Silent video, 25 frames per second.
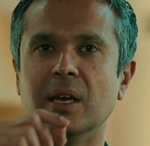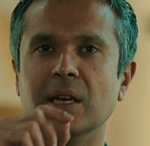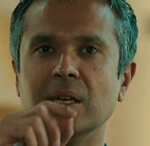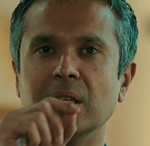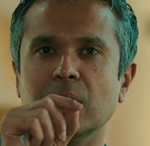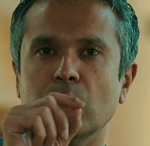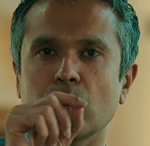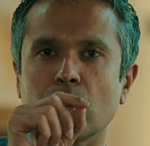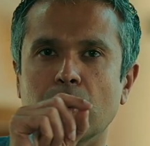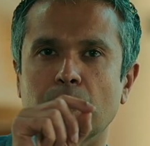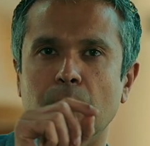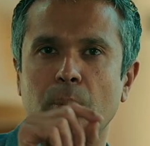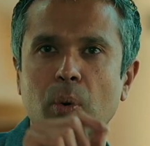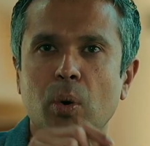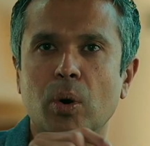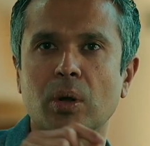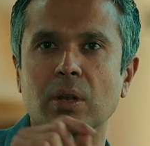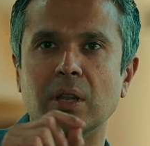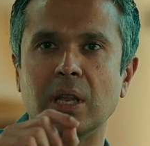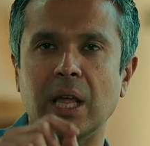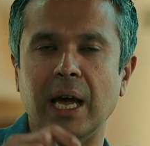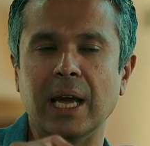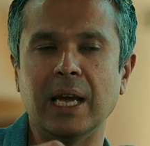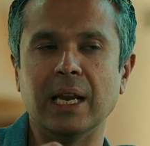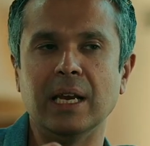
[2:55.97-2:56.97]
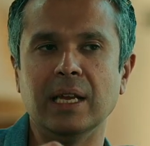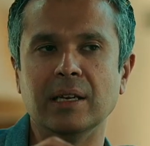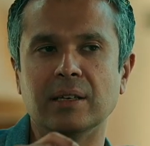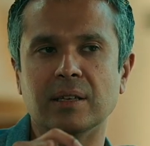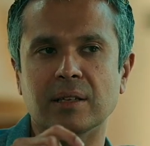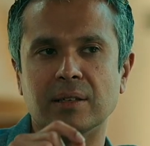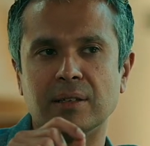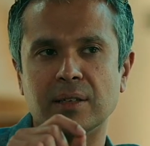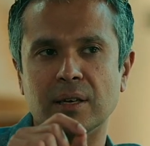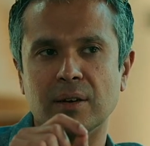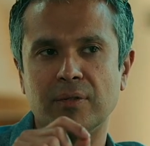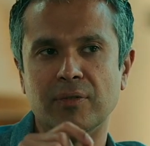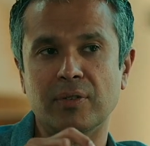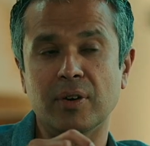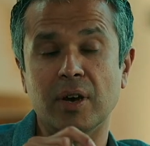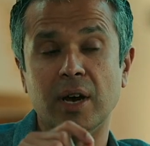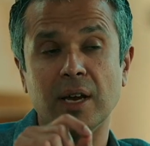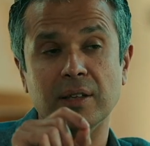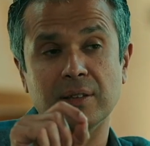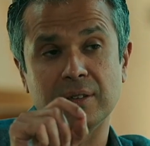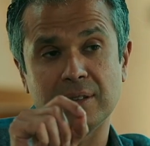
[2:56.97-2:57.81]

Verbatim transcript: you are more likely to suffer a